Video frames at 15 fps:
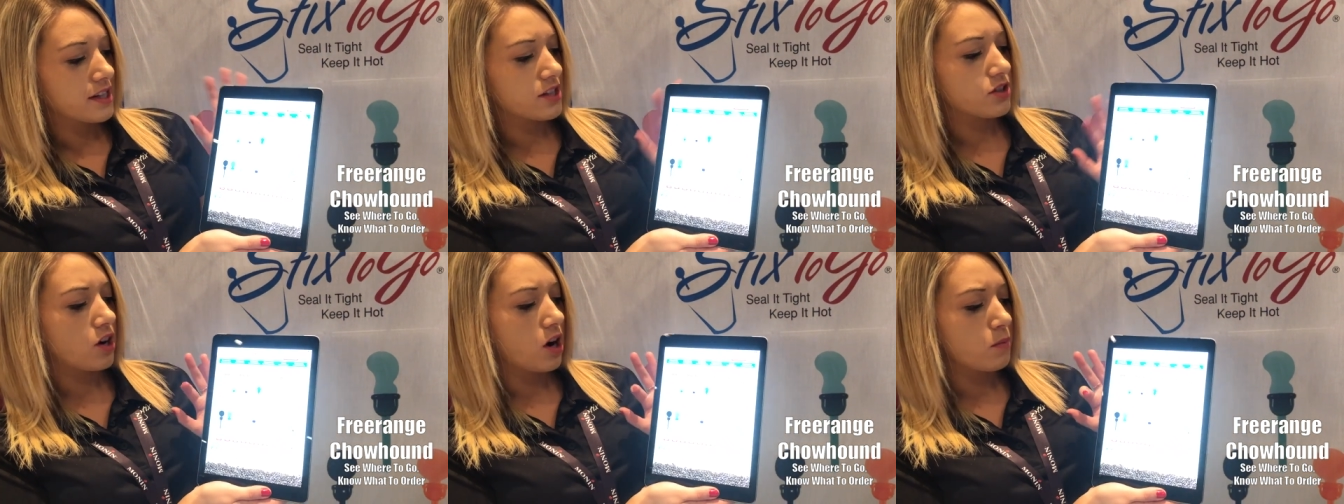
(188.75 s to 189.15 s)

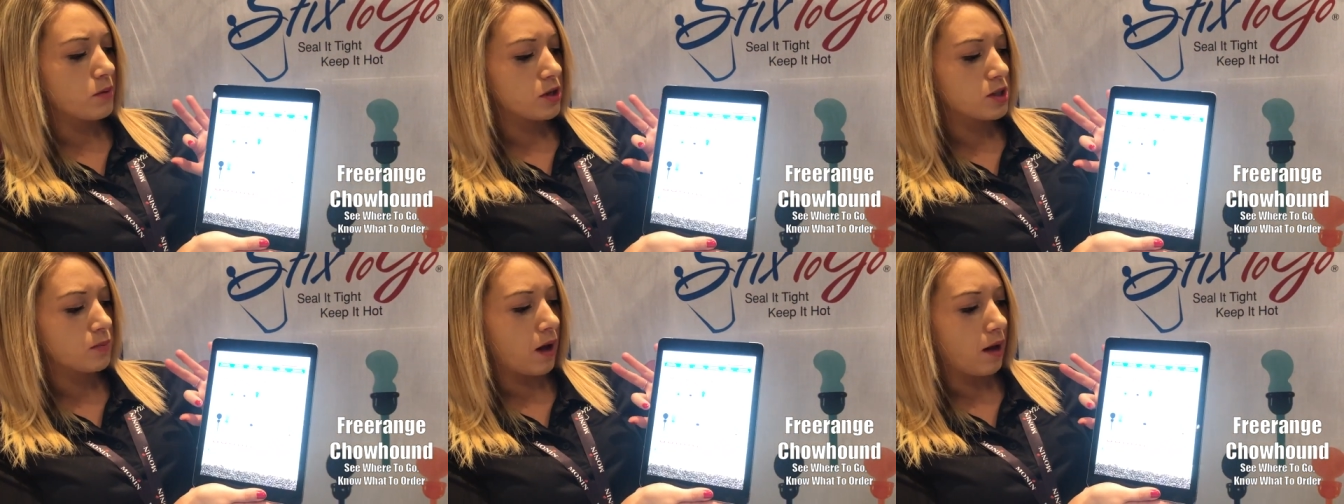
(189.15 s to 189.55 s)
These are our
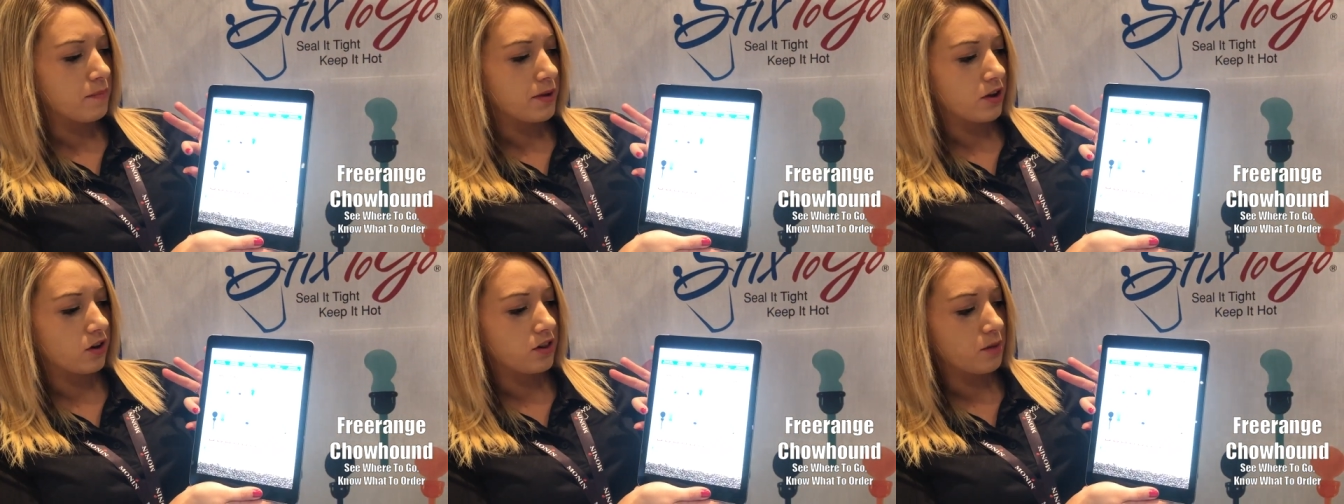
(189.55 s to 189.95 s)
most
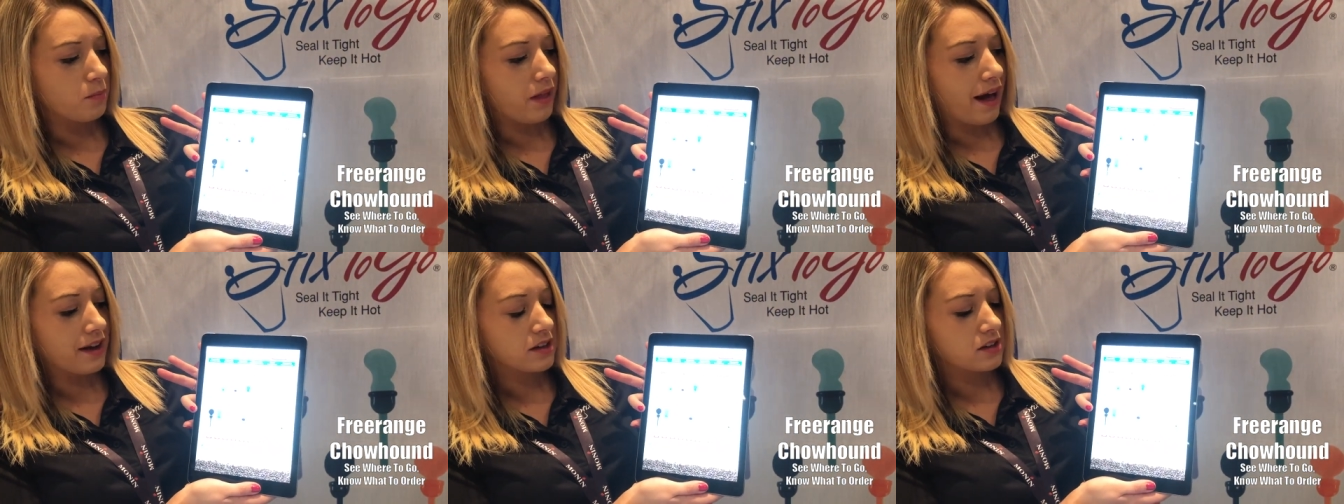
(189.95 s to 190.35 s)
popular, the
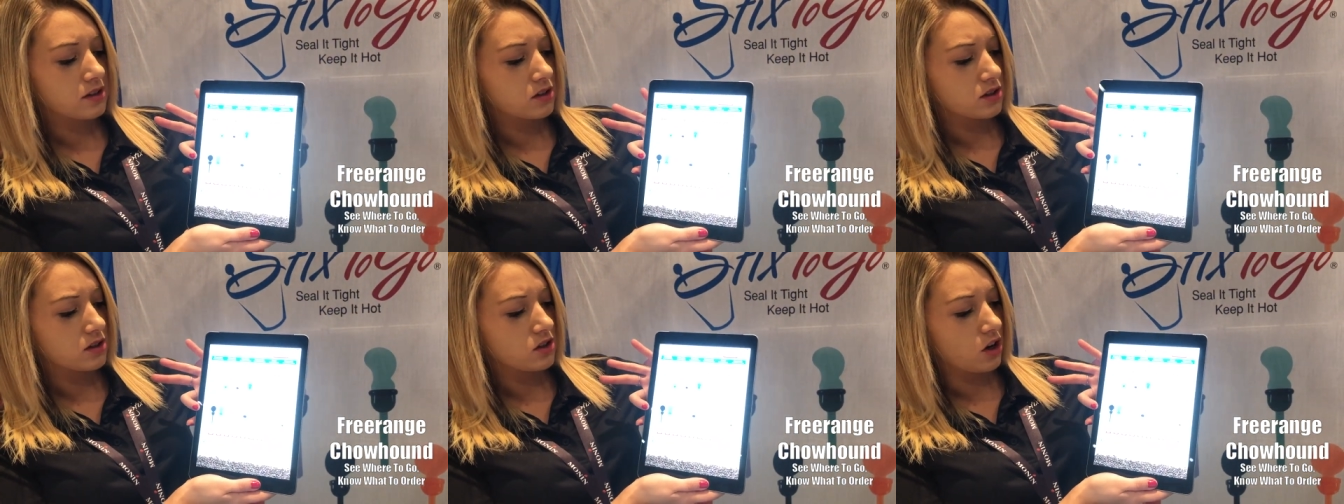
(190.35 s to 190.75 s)
black
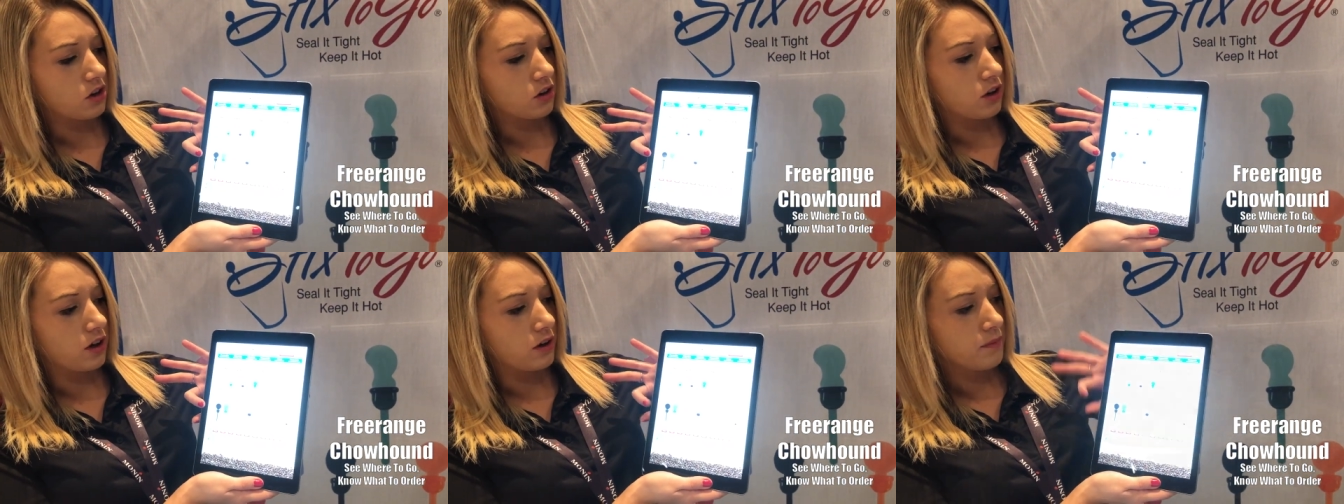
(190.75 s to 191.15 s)

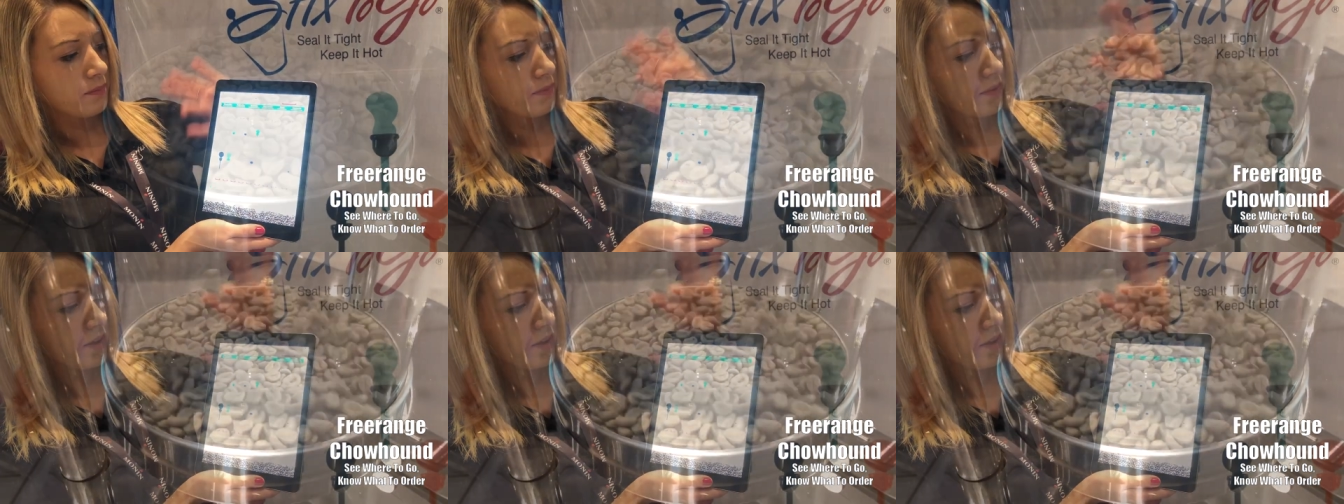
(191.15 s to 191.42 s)
circle.